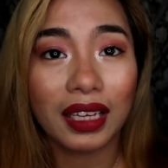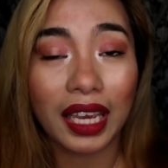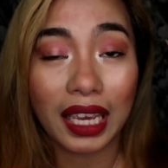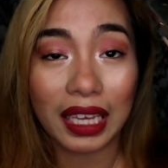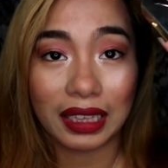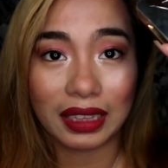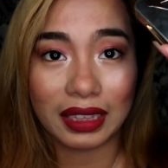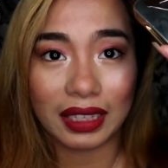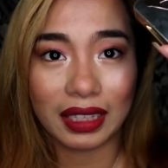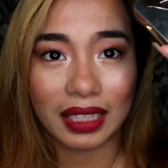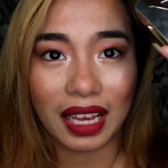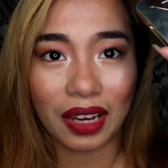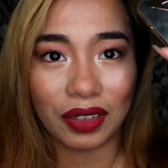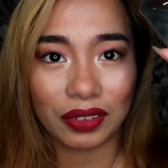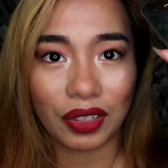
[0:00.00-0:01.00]
8
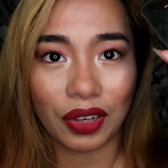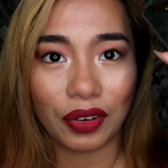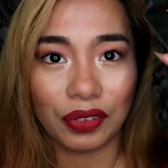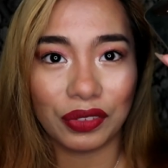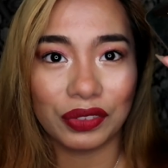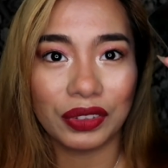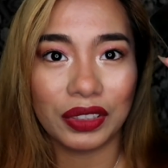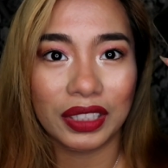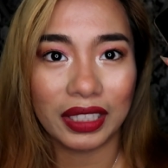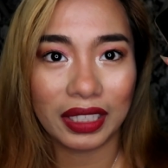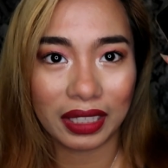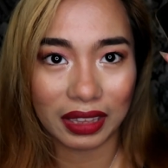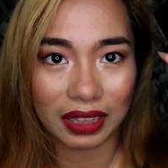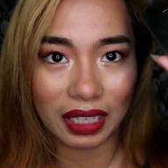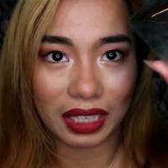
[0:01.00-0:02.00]
out of
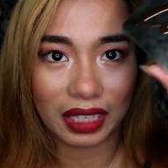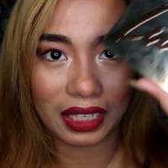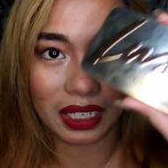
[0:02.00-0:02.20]
10.